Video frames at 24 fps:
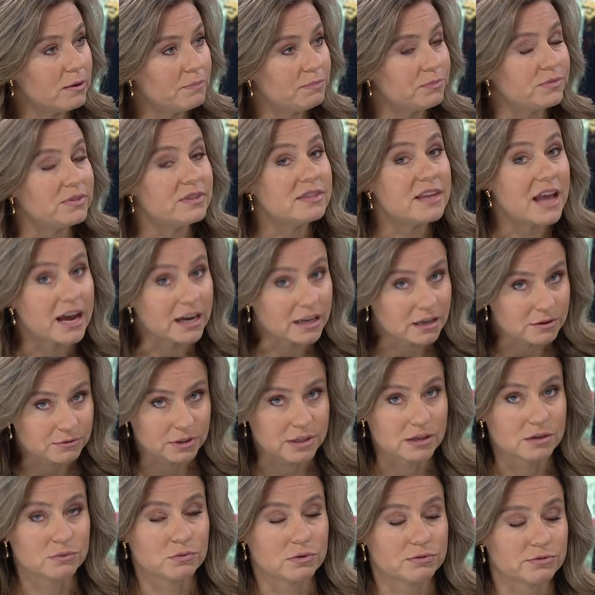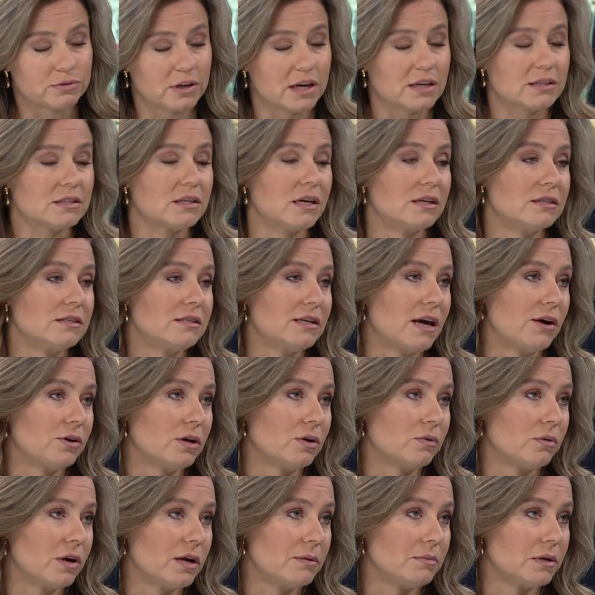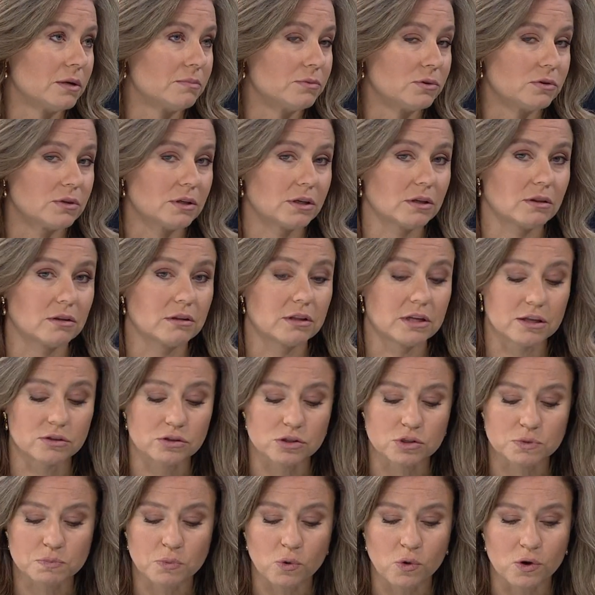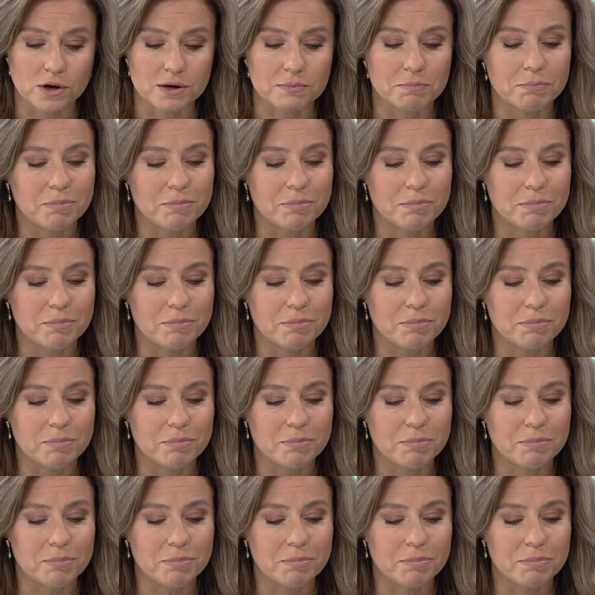negatively it reflects on Saudi Arabia, particularly at this point.